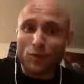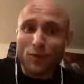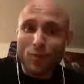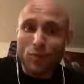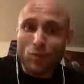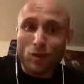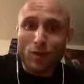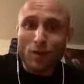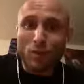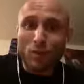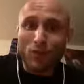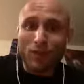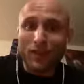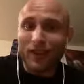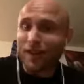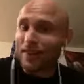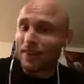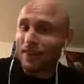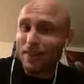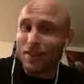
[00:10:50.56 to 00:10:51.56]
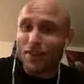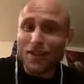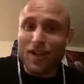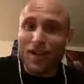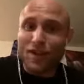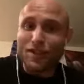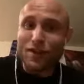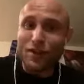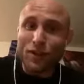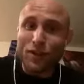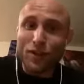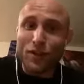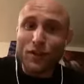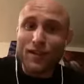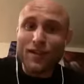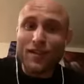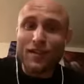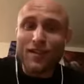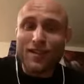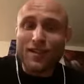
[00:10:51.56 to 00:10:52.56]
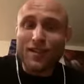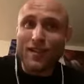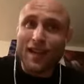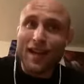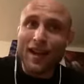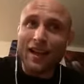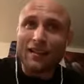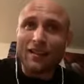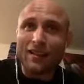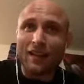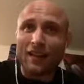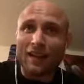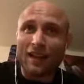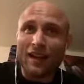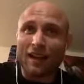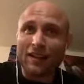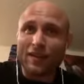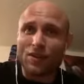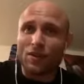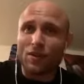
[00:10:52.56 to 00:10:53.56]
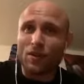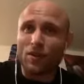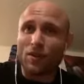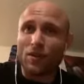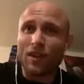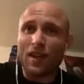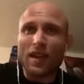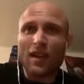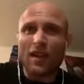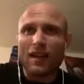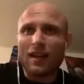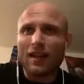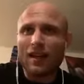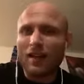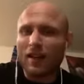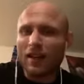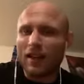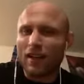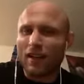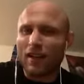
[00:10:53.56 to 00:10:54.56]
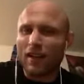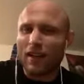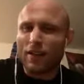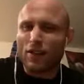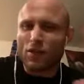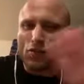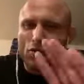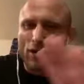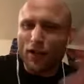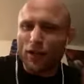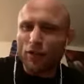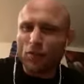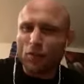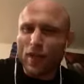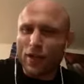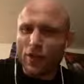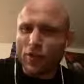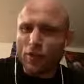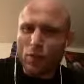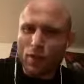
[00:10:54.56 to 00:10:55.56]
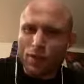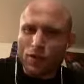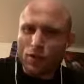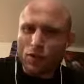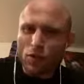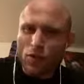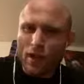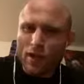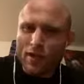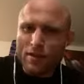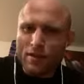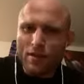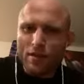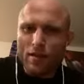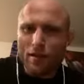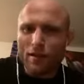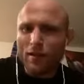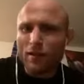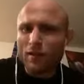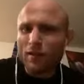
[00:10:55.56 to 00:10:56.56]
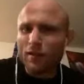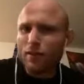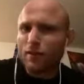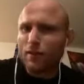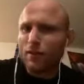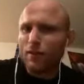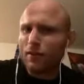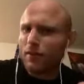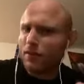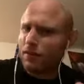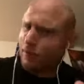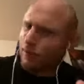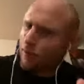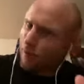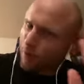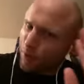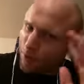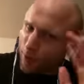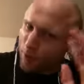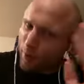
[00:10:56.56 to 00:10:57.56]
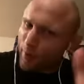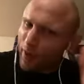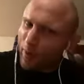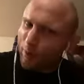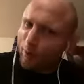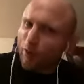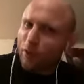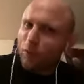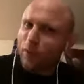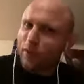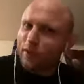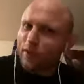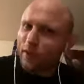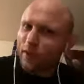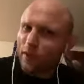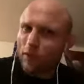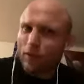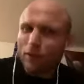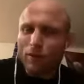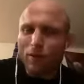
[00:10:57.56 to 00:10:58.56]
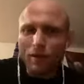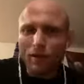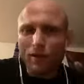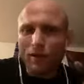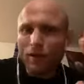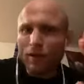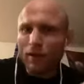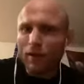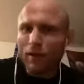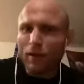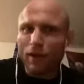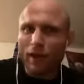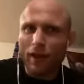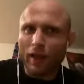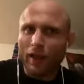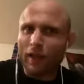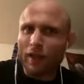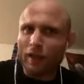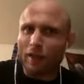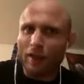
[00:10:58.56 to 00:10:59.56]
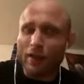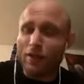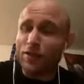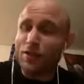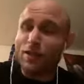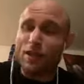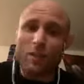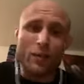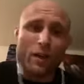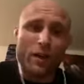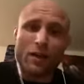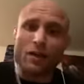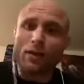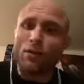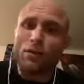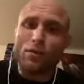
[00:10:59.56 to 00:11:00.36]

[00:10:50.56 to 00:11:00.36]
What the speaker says: trouble. Like, these guys are good, this and that, da da da. So I just try to watch it once or twice, just remember what they do, and I just let my coach